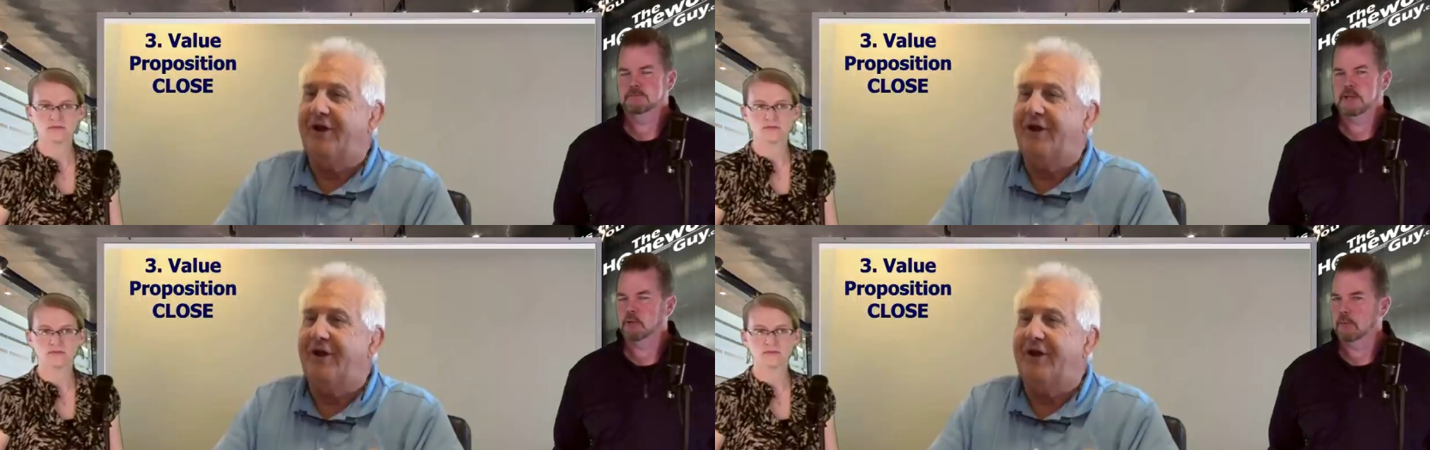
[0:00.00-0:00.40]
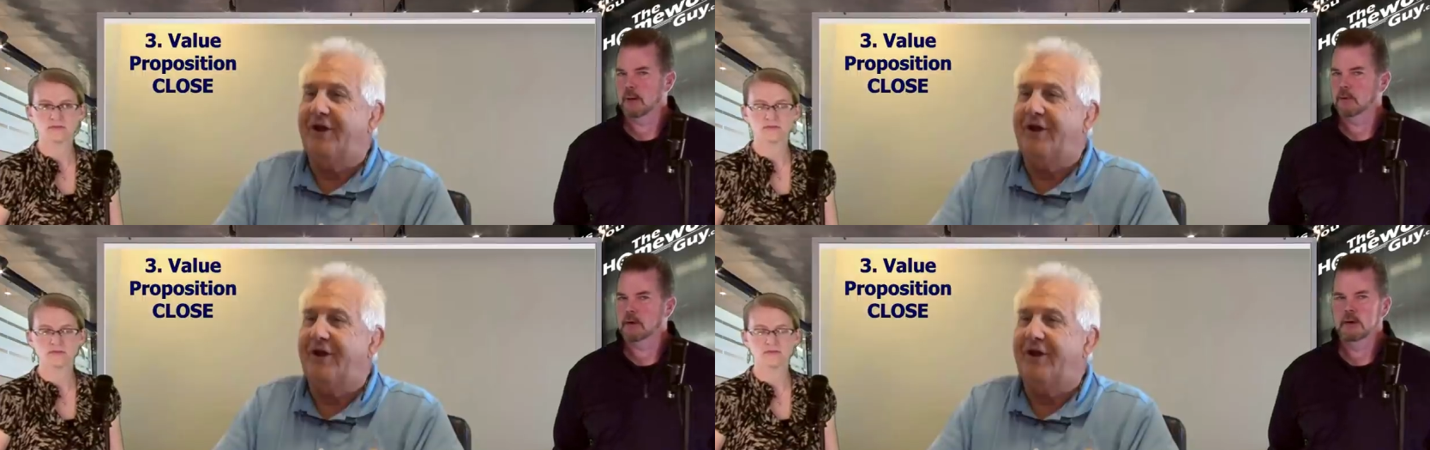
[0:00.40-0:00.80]
Speaker 1: Now,
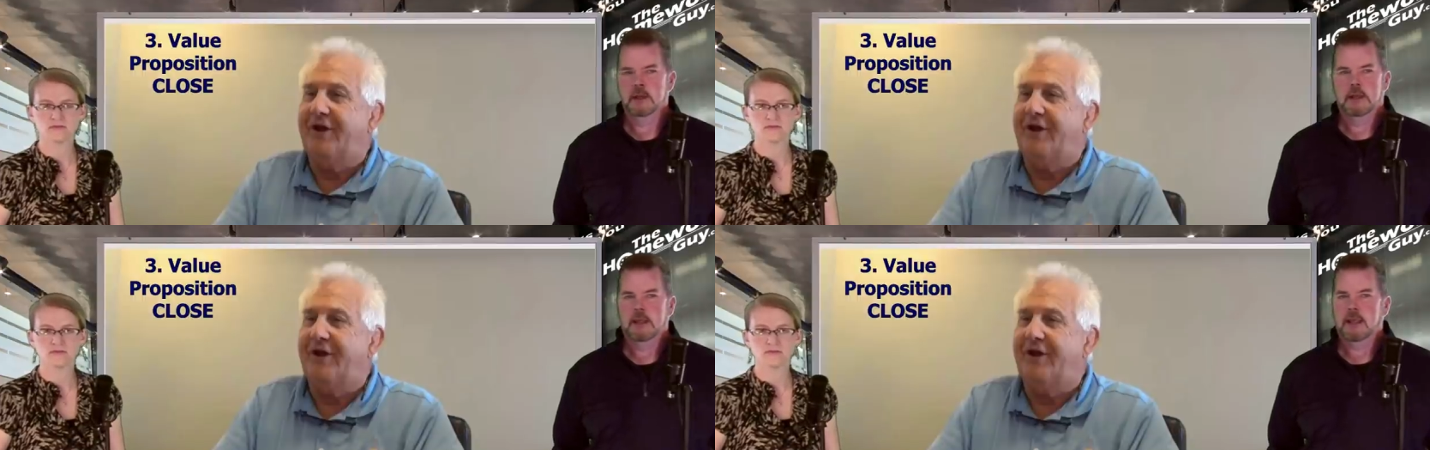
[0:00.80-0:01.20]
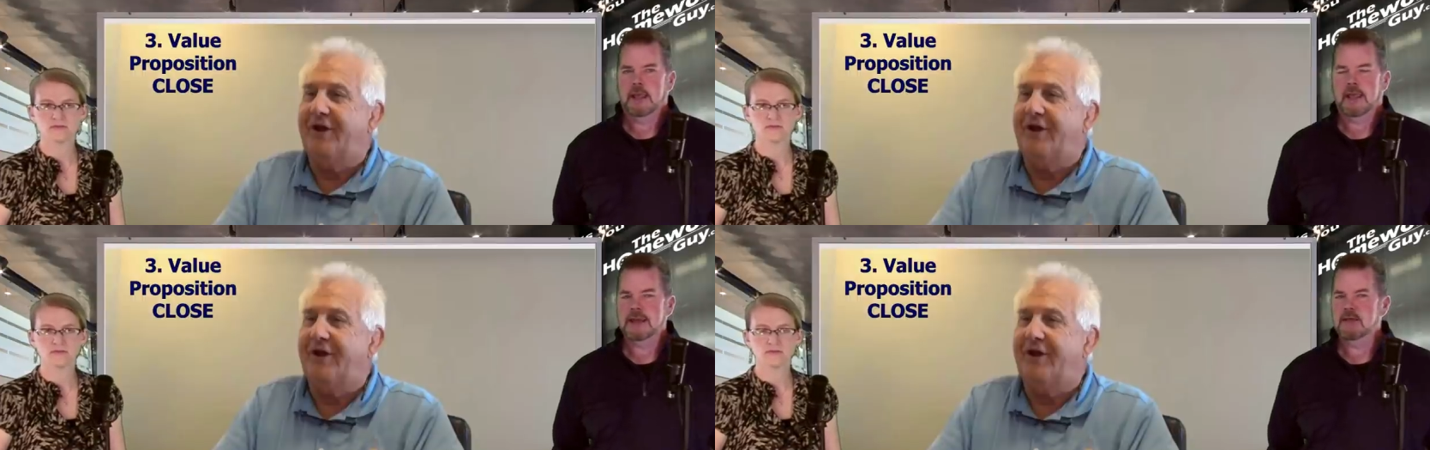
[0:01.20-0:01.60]
remember,
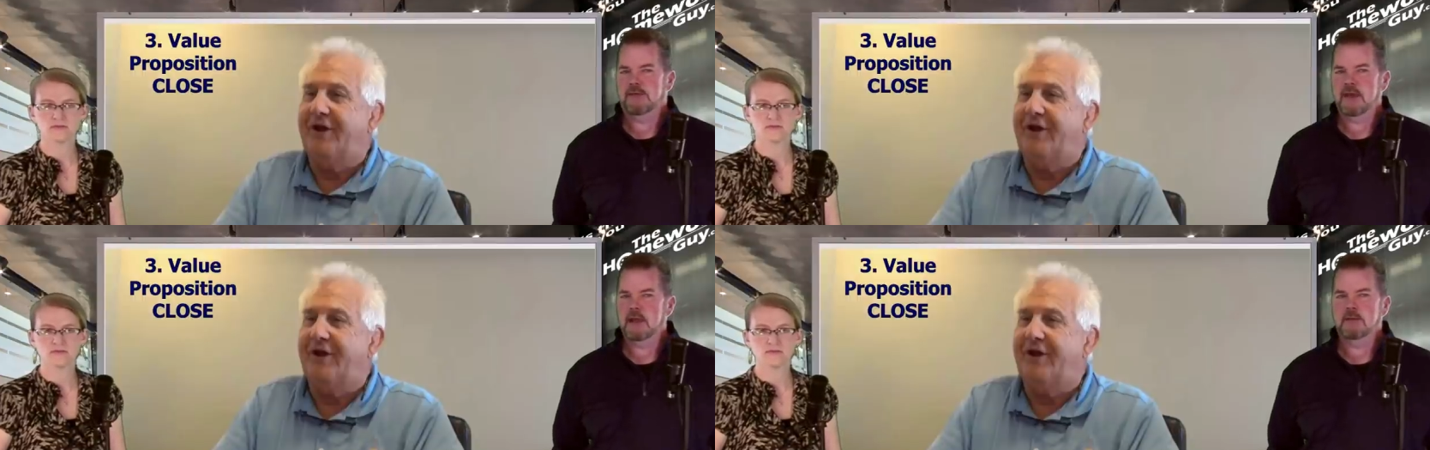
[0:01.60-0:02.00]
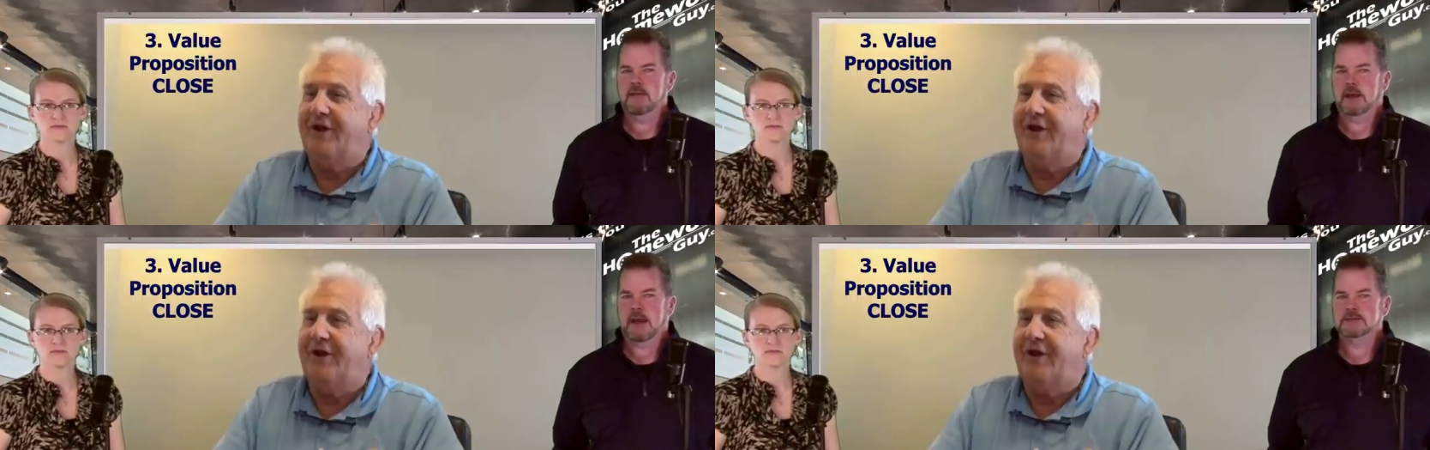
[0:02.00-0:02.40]
anything
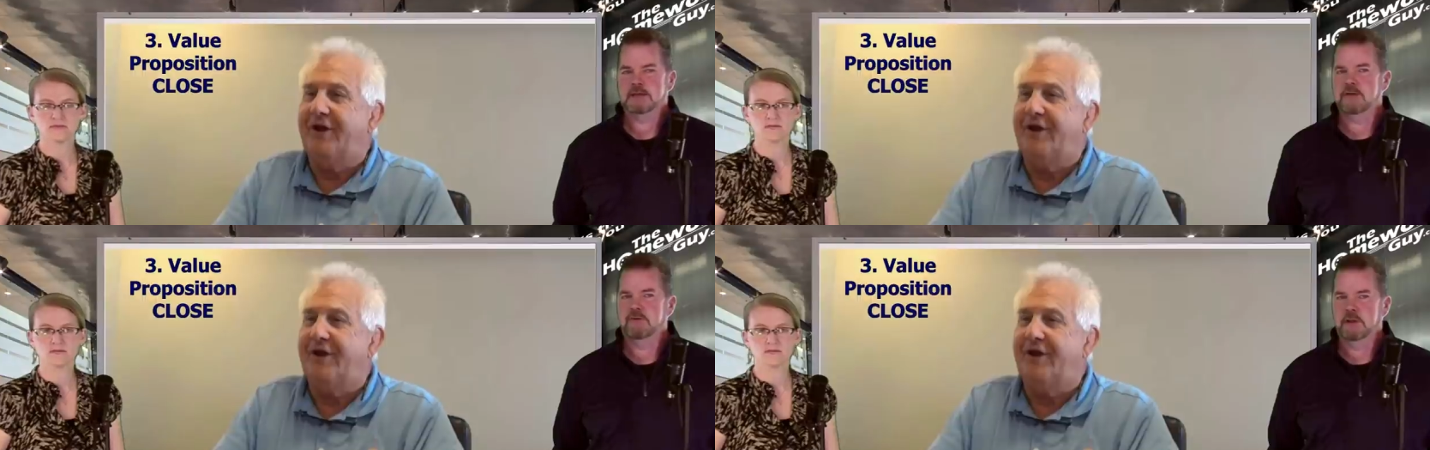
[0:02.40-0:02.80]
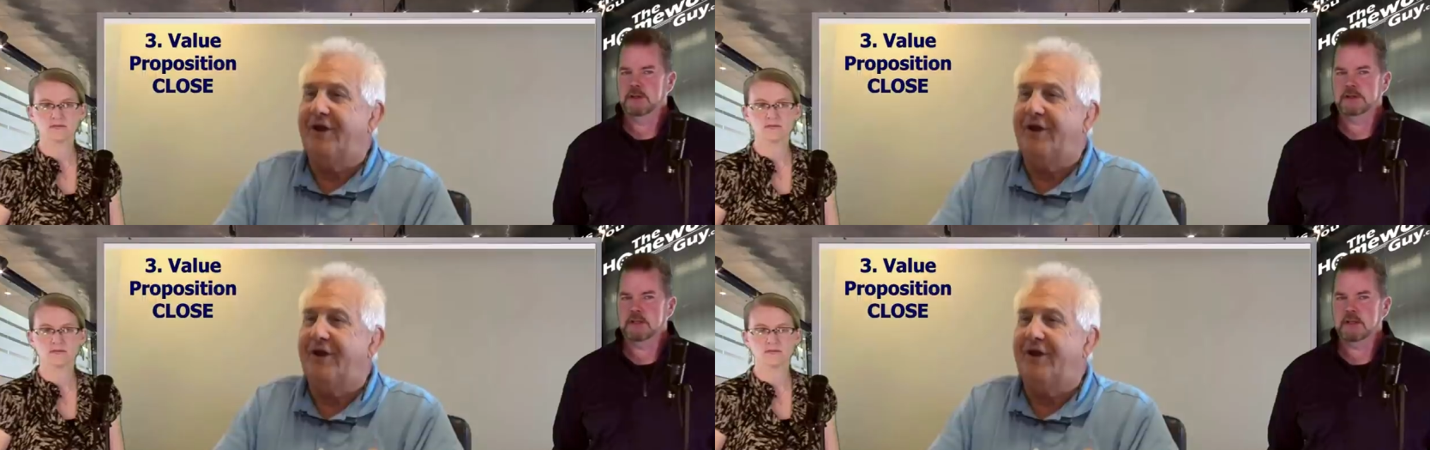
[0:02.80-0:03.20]
that has any
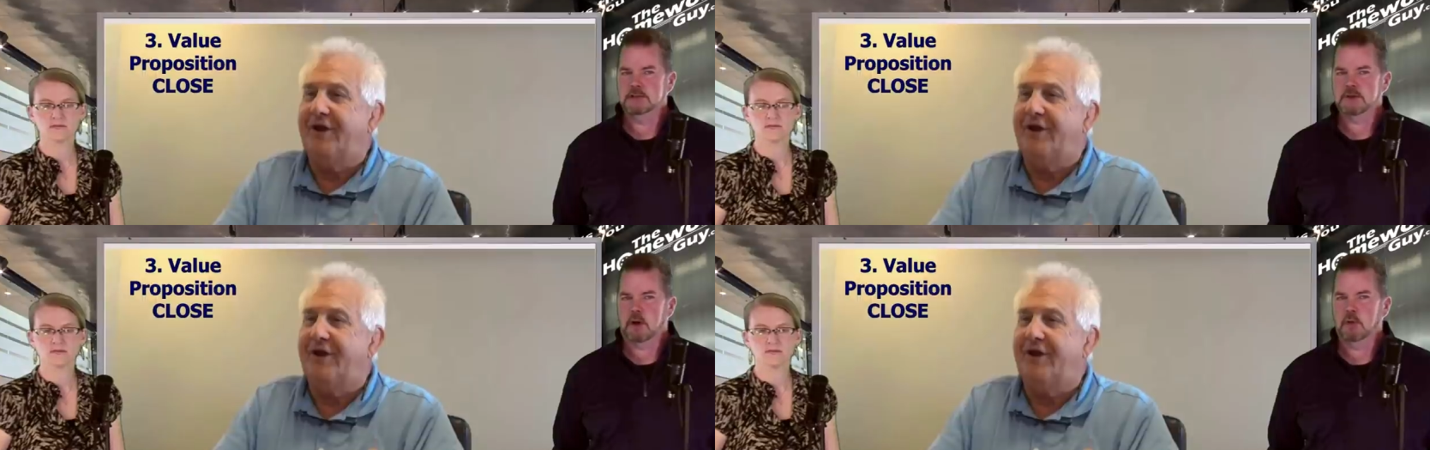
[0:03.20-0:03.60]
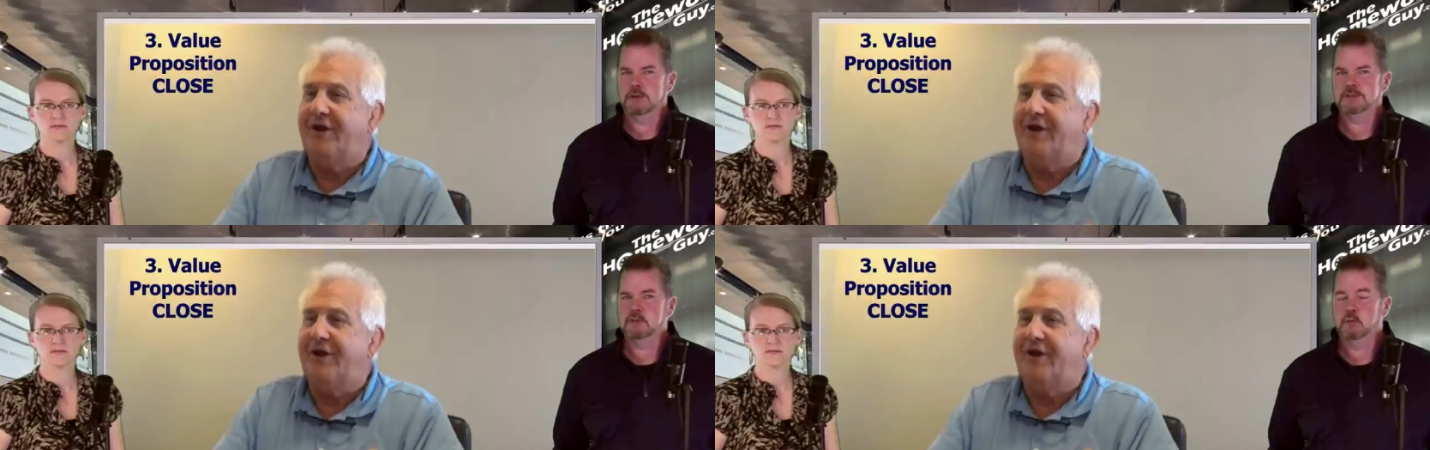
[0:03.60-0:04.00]
validity is
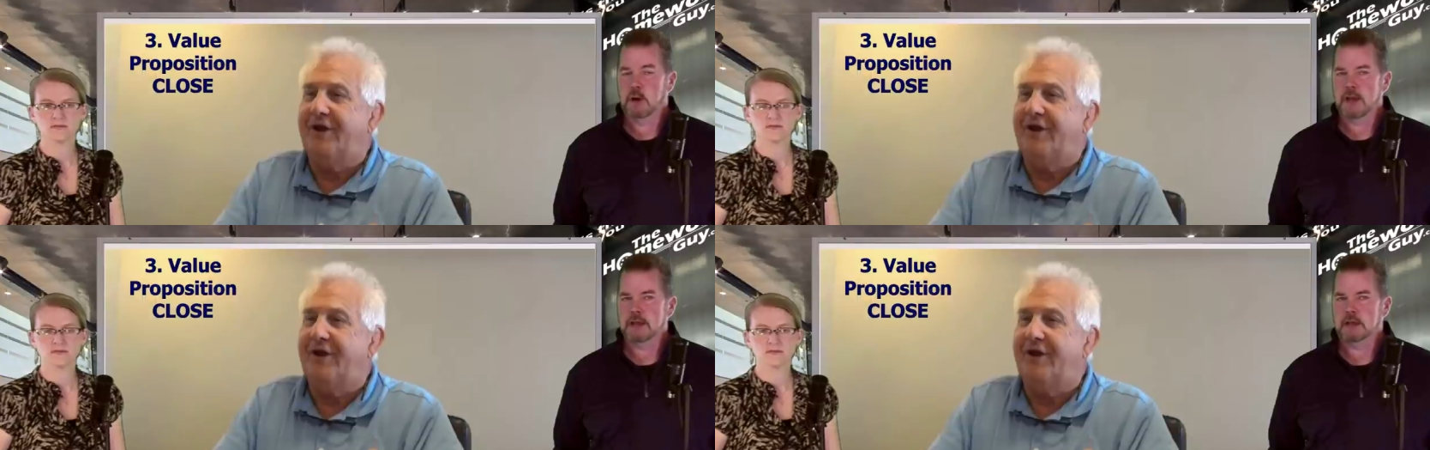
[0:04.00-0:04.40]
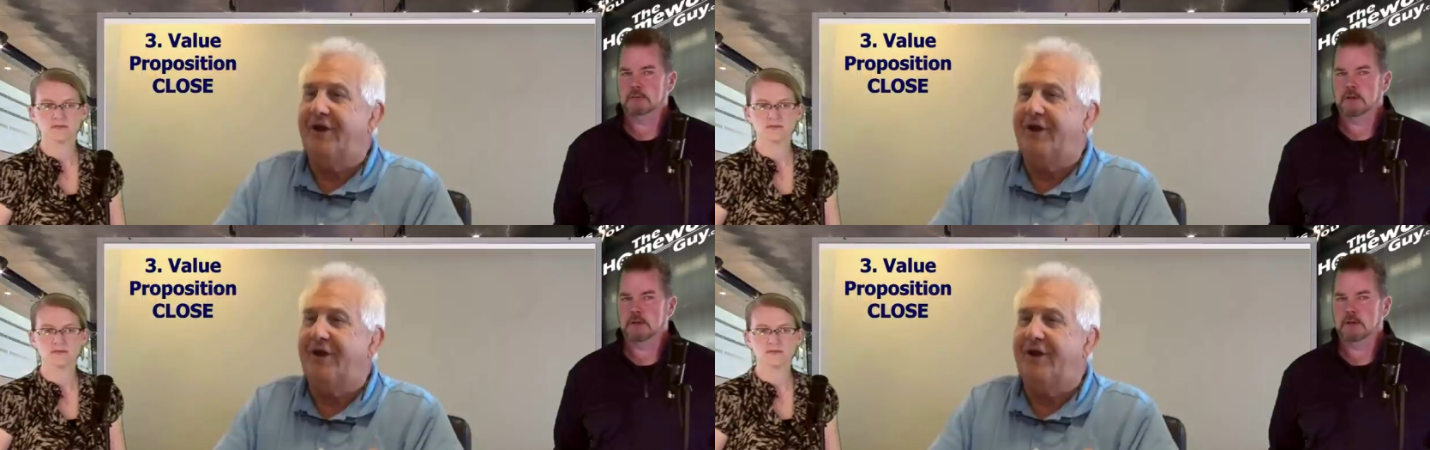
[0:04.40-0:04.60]
always in writing.